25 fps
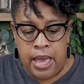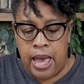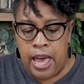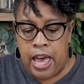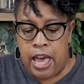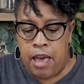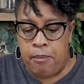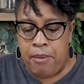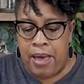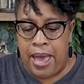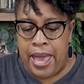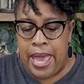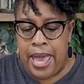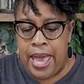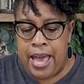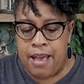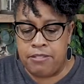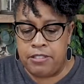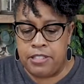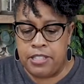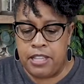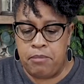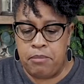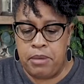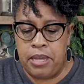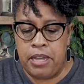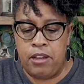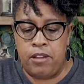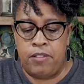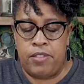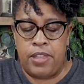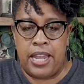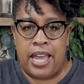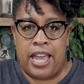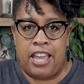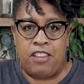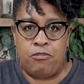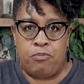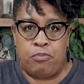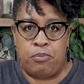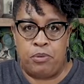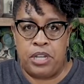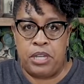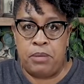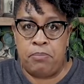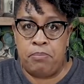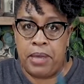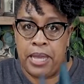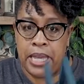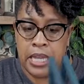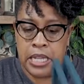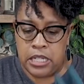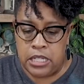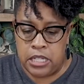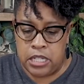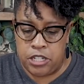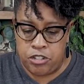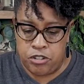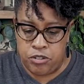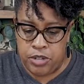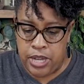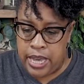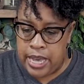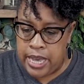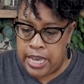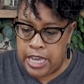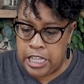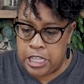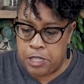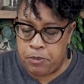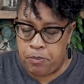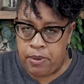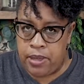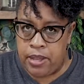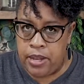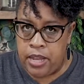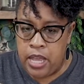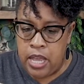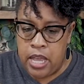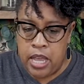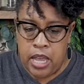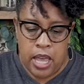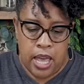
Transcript: I have some here that I've pre-painted, you guys, but